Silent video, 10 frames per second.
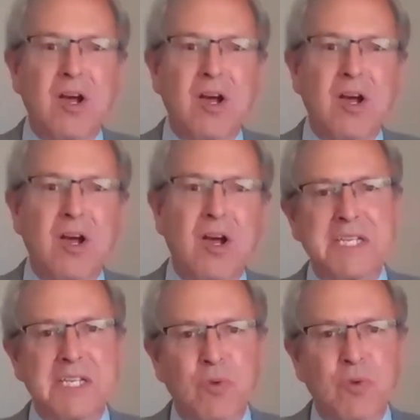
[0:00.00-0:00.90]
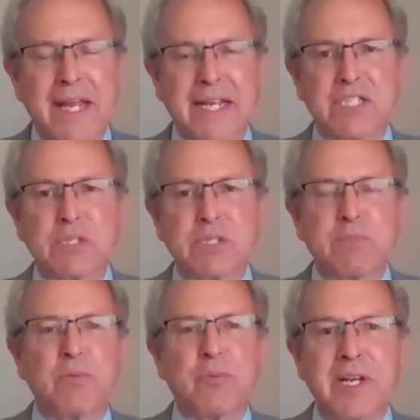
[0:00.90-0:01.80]
quarantine rights, but
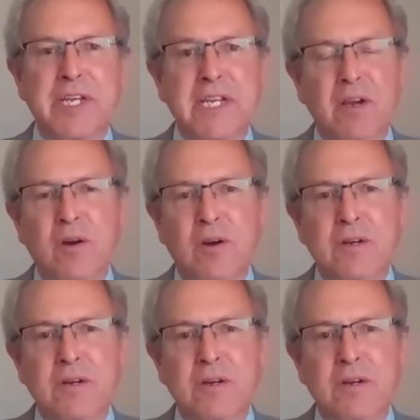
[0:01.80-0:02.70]
really are